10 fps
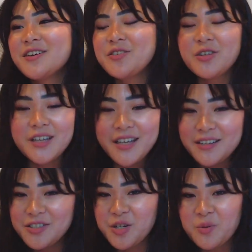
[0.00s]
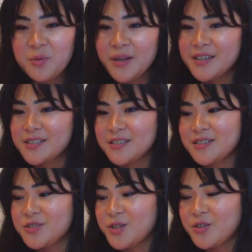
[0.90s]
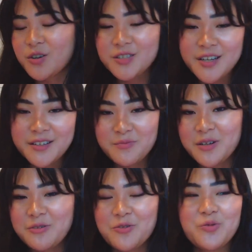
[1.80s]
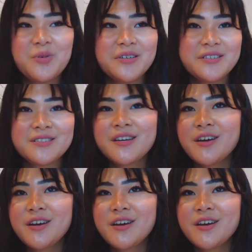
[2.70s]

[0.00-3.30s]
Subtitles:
You can eat at cheaper places, you can not take as many Ubers,